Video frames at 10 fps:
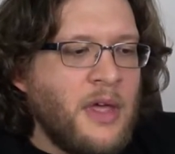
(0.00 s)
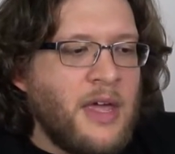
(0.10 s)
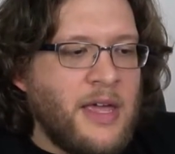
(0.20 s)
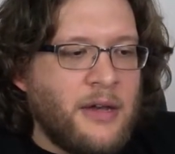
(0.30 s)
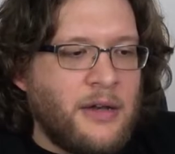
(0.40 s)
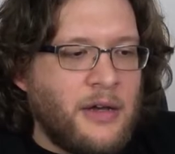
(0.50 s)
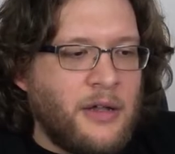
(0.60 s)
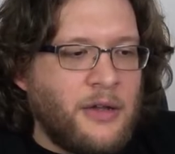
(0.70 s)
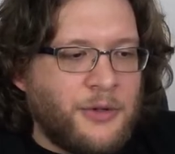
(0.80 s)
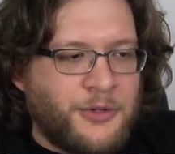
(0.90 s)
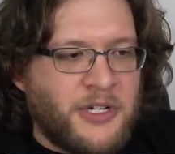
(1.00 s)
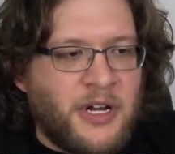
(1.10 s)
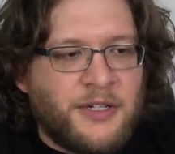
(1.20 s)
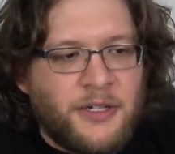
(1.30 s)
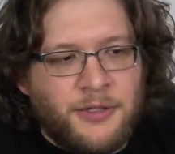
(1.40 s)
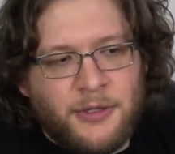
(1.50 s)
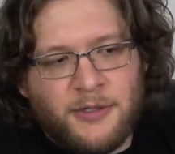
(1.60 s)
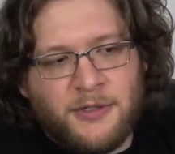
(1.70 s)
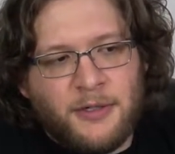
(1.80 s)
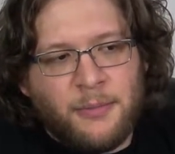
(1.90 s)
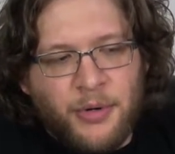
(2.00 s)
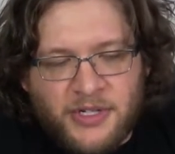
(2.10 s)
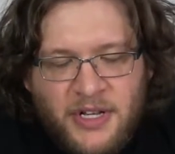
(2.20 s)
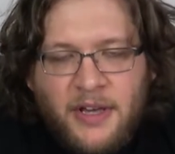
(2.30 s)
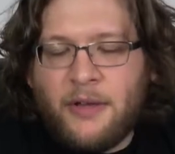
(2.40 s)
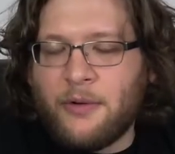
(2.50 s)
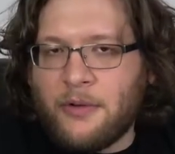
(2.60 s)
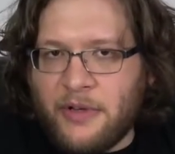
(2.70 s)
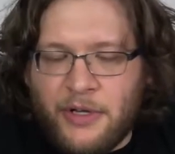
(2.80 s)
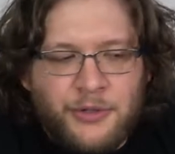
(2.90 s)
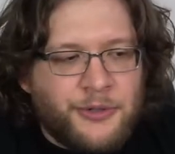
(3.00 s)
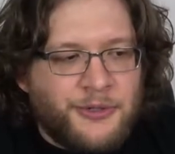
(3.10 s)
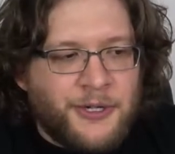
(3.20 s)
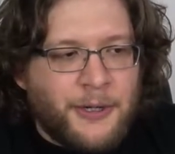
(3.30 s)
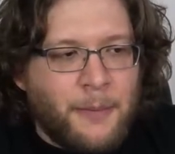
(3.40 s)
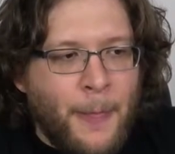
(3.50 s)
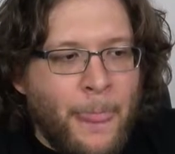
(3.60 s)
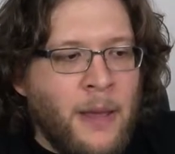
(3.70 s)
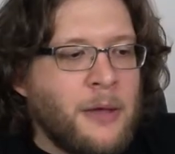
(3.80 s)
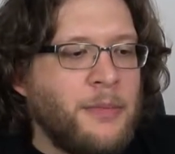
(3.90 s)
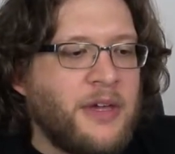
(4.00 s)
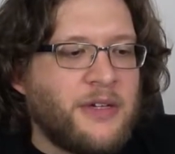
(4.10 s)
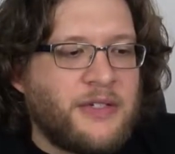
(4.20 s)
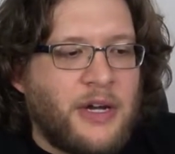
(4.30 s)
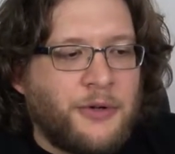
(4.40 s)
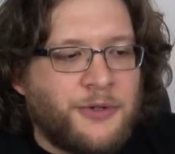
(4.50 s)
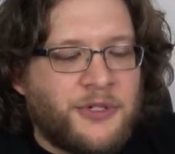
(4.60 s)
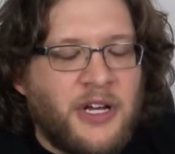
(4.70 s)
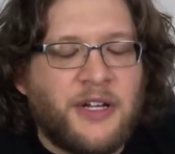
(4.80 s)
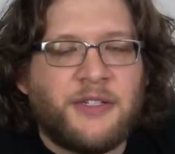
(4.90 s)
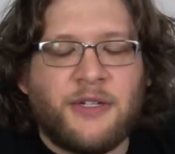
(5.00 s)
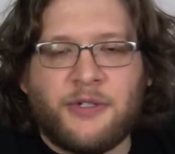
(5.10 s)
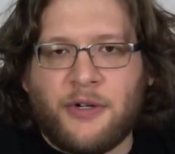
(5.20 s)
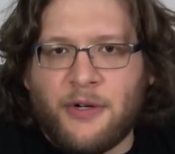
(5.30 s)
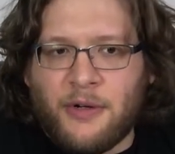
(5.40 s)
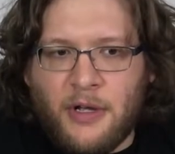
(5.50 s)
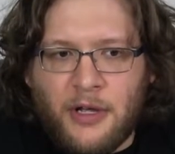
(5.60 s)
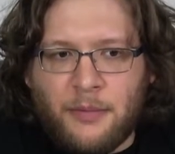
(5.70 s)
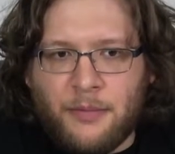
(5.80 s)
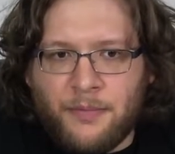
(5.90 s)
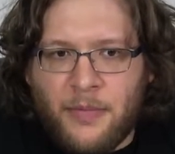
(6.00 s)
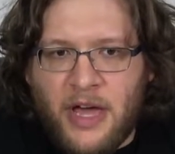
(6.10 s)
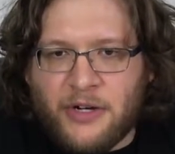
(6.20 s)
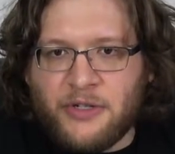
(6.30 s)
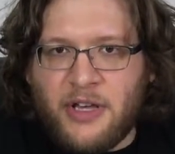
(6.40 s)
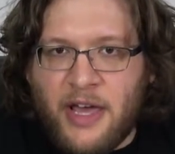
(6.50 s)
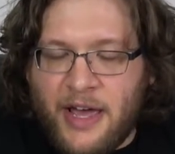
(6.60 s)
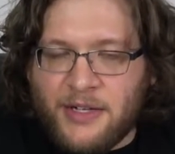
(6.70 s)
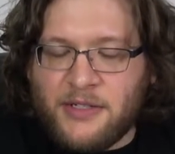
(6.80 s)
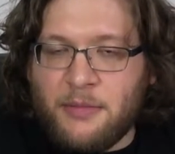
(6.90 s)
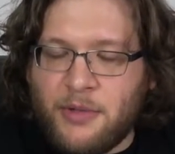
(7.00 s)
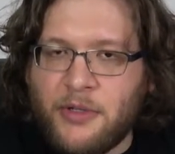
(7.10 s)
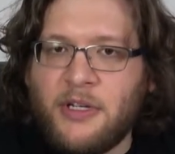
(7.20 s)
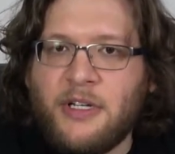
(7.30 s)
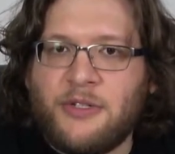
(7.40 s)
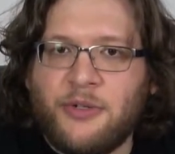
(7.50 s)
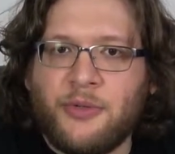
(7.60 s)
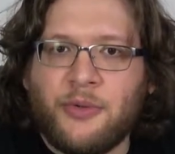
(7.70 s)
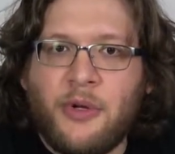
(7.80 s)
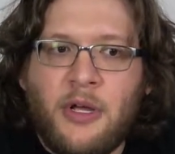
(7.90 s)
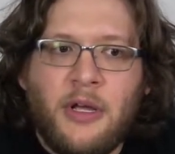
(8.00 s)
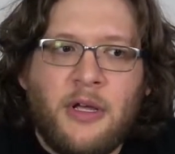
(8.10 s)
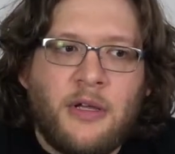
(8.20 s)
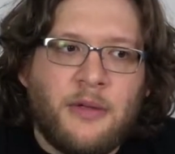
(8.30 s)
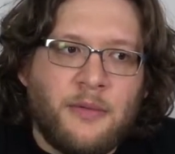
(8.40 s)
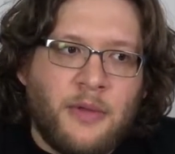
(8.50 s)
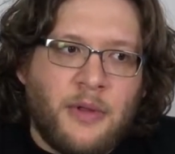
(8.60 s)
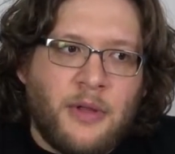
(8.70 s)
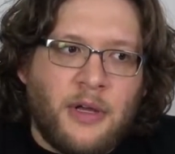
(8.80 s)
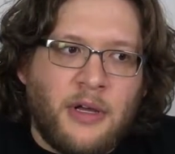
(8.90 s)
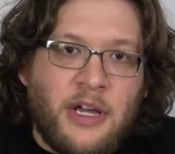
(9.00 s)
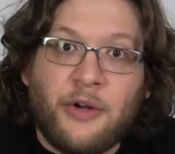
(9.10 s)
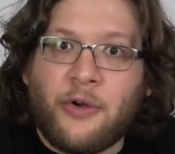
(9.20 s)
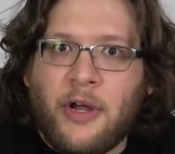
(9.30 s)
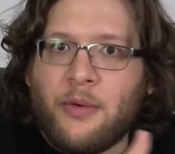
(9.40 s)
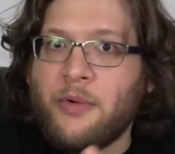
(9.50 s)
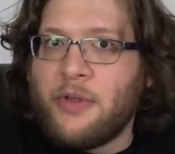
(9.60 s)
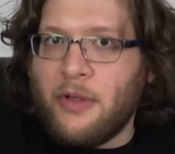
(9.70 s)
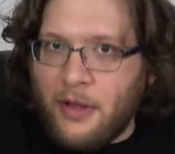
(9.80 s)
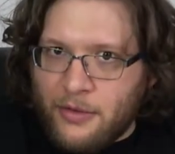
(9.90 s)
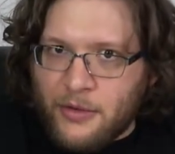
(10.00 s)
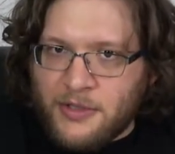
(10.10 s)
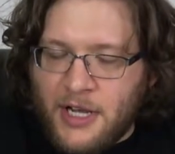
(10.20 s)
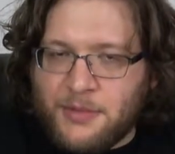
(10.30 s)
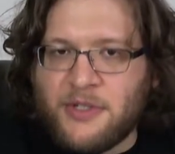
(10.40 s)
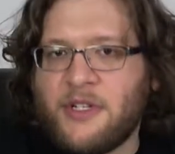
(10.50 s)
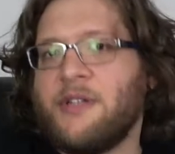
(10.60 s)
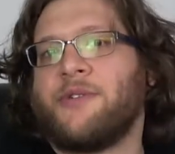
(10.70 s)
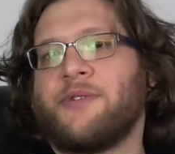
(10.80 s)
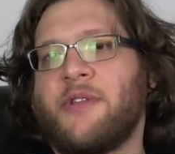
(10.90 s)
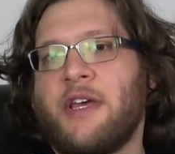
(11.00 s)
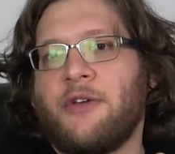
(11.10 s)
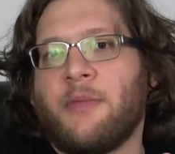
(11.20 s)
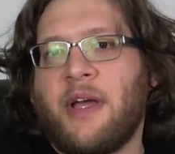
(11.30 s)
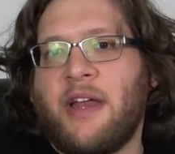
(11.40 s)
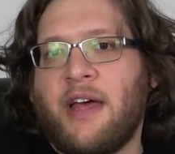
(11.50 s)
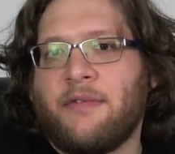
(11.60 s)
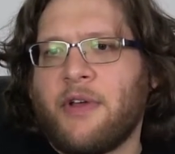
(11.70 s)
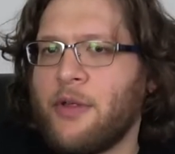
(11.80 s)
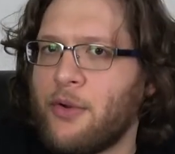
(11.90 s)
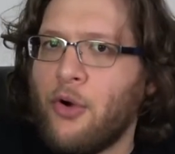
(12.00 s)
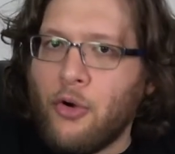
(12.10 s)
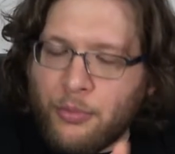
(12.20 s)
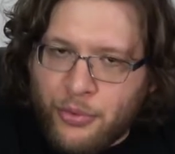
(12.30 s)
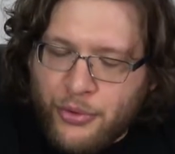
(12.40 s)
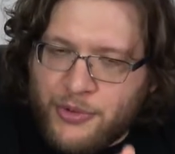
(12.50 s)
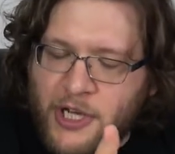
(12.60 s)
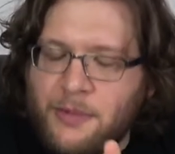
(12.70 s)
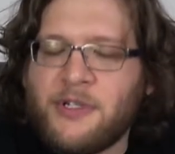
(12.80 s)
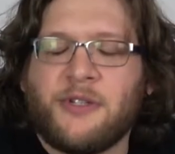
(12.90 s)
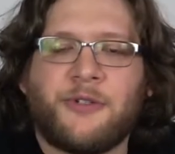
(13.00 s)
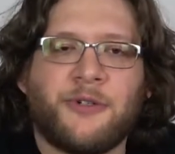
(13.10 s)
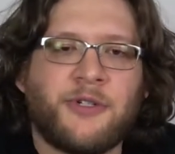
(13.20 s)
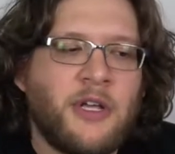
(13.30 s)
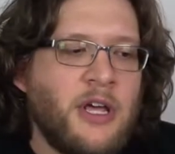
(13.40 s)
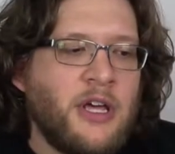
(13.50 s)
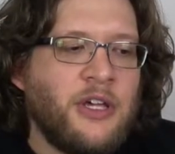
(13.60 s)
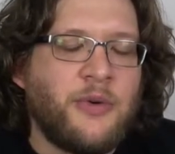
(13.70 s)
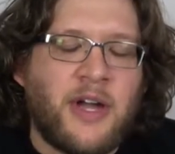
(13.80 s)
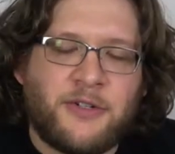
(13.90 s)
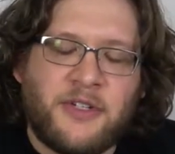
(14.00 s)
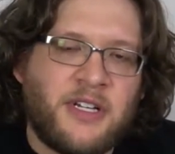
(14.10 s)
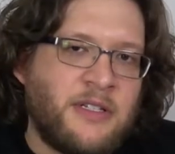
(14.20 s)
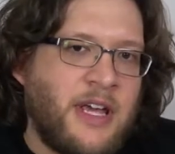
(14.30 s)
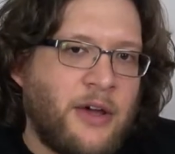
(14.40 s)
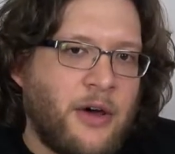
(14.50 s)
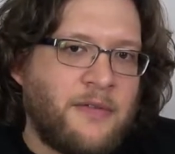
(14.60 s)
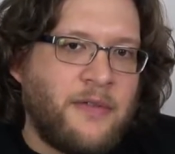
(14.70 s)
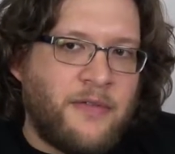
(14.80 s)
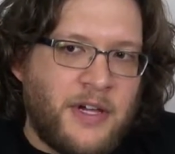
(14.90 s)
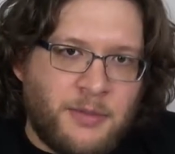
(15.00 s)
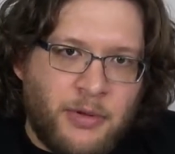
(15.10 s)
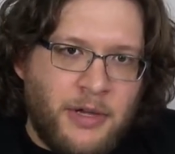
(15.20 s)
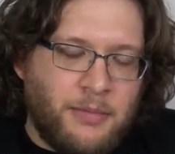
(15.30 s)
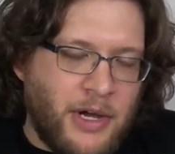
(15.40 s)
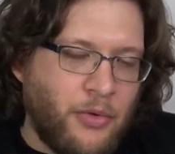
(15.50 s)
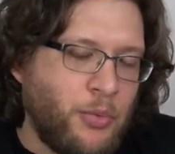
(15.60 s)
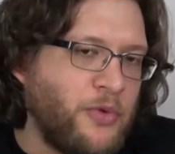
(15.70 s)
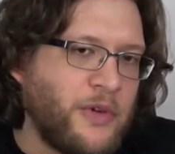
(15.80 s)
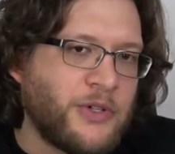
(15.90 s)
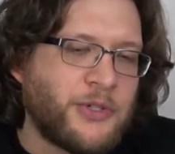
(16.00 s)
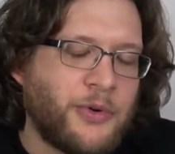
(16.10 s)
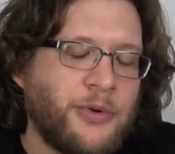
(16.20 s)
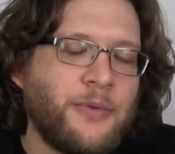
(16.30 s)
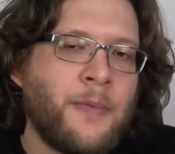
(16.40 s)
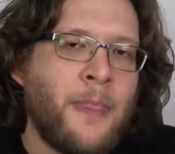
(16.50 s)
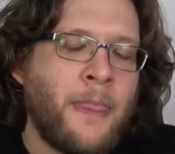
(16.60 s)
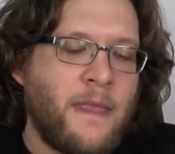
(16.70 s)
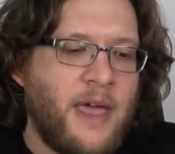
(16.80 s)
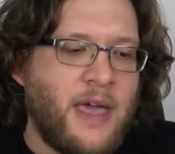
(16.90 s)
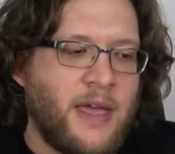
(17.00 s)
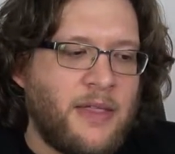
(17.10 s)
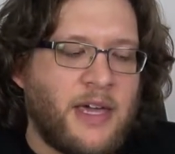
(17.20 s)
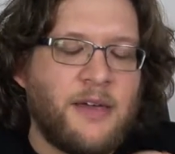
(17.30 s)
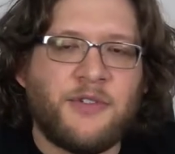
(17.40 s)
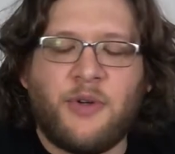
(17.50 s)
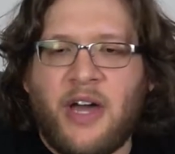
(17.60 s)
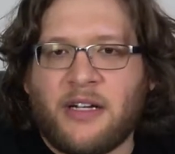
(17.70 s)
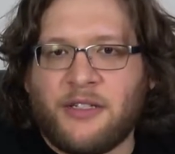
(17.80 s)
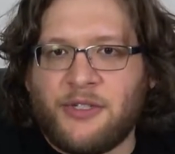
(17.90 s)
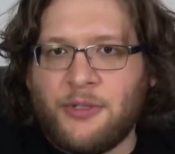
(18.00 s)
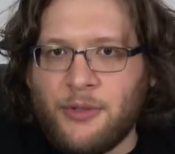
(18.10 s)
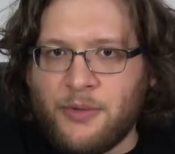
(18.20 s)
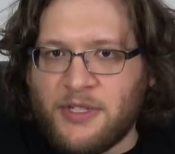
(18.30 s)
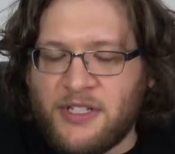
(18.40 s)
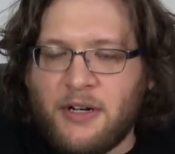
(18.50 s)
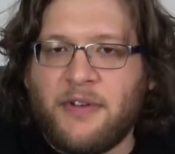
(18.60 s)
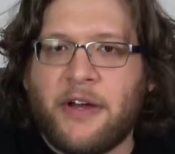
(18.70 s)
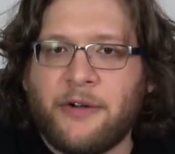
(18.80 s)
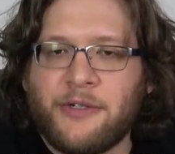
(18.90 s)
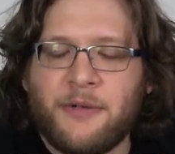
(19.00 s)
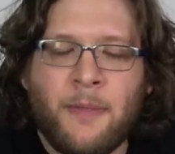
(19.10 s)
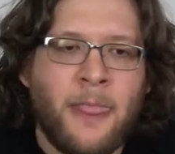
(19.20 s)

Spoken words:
And the ultrasonic sensor is particularly interesting because that ultrasonic sensor actually has the ability to integrate with other types of sensors that you might have, like other homebrew type sensors. You actually can take off the faceplate by removing a screw, and that gives you access to a set of headers.